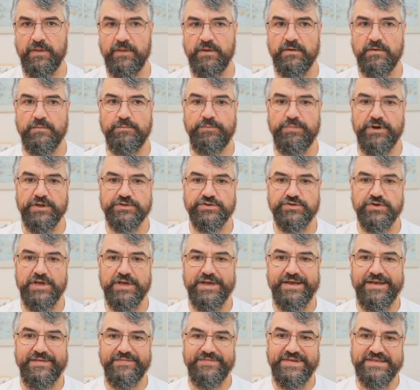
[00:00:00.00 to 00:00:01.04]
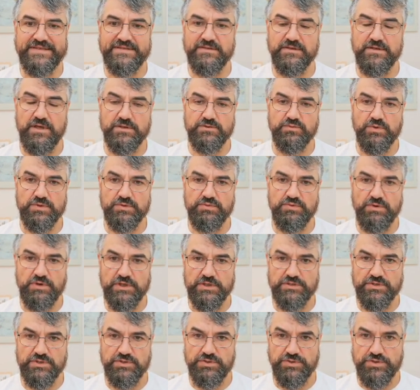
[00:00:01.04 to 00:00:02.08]
But this is not what we
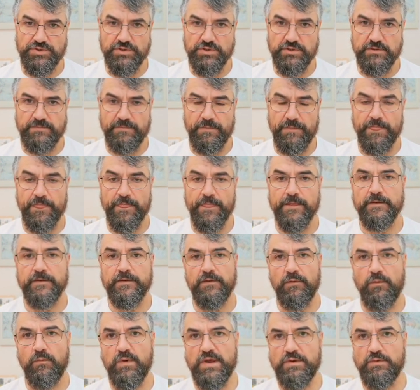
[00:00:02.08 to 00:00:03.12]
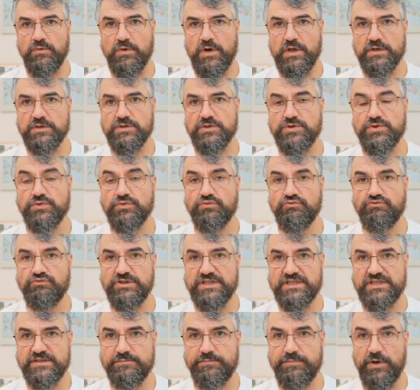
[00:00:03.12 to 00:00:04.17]
want to do. We want to
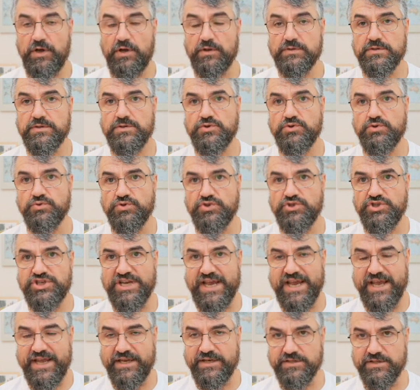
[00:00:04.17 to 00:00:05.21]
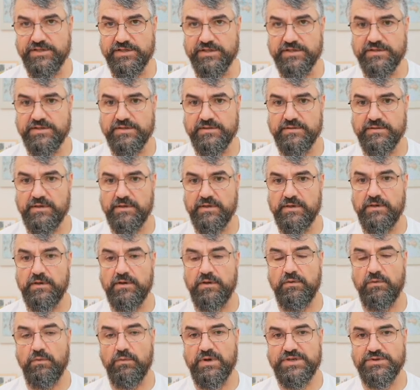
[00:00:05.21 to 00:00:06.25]
respond to changes
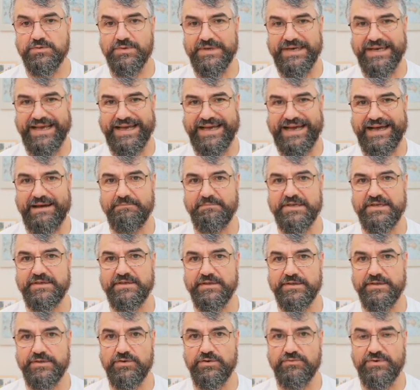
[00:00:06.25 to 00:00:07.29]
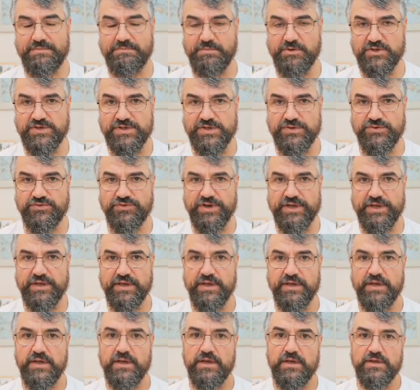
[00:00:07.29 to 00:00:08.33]
which will happen in the repository.
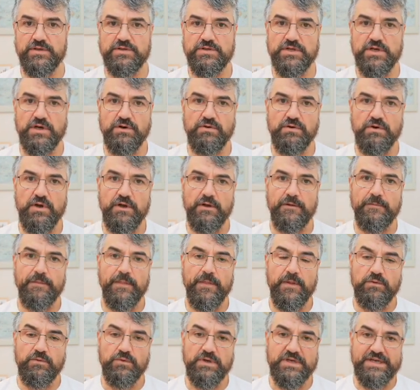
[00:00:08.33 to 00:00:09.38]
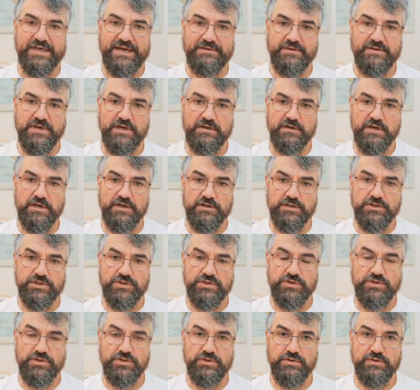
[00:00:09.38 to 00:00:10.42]
So what I'm going to
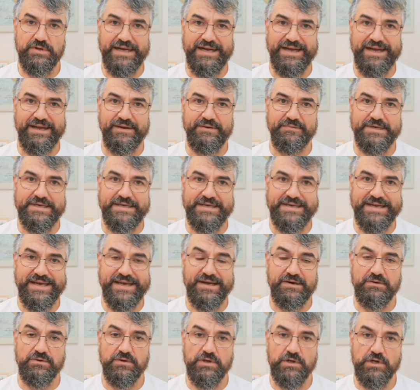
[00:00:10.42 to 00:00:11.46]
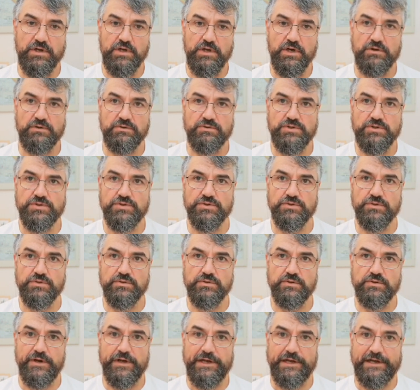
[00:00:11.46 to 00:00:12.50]
do, I will now go
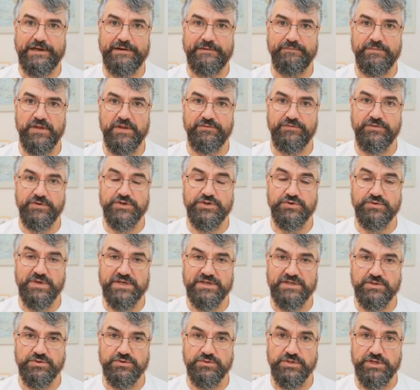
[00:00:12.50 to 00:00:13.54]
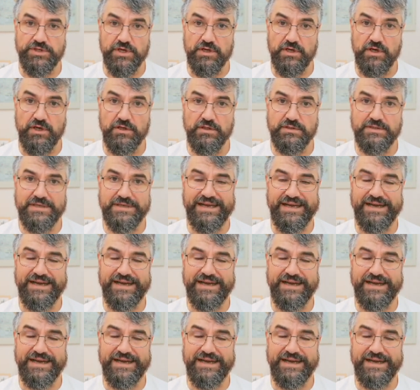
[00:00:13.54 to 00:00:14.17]
to Visual Studio Code.